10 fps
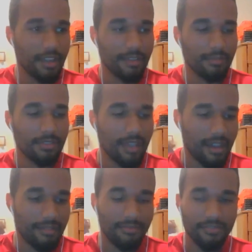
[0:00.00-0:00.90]
games
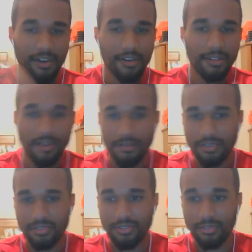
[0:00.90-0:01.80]
had very low
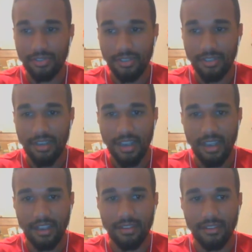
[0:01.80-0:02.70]
resolution,
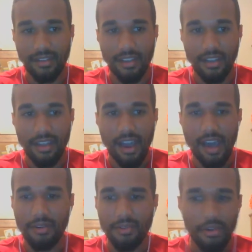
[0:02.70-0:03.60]
and
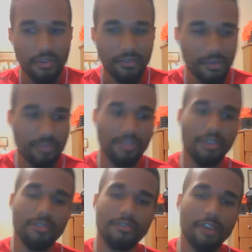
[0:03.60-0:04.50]
I don't know if it was a
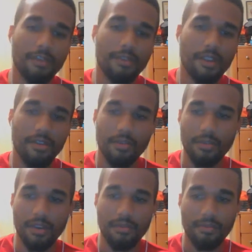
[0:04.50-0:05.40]
low frame rate or
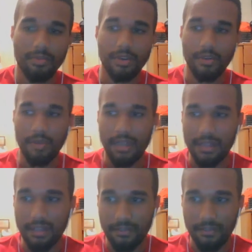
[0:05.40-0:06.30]
whatever, but when I
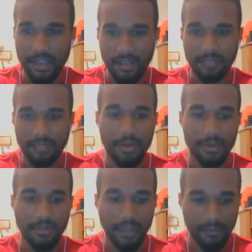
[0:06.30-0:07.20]
left that experience,
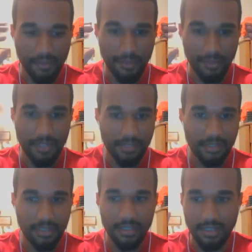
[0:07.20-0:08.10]
I felt dizzy
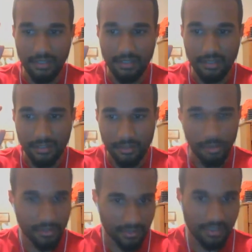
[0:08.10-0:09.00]
and sort of
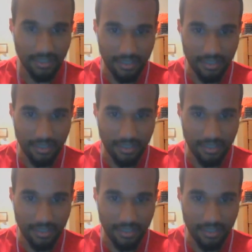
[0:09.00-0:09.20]
sick.